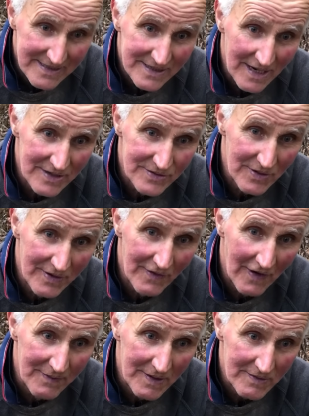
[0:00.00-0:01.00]
So
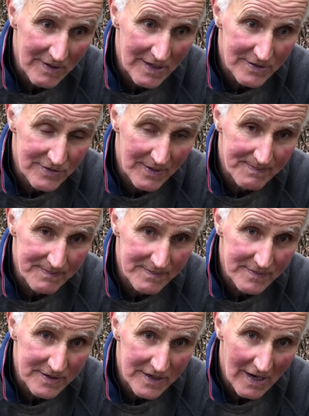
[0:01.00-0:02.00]
25 minute round trip
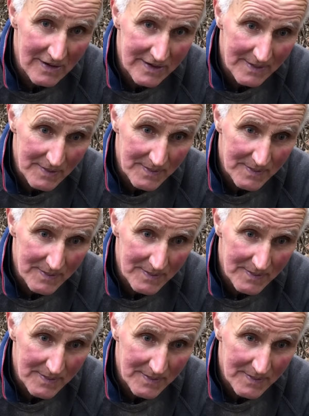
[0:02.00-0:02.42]
to go and get my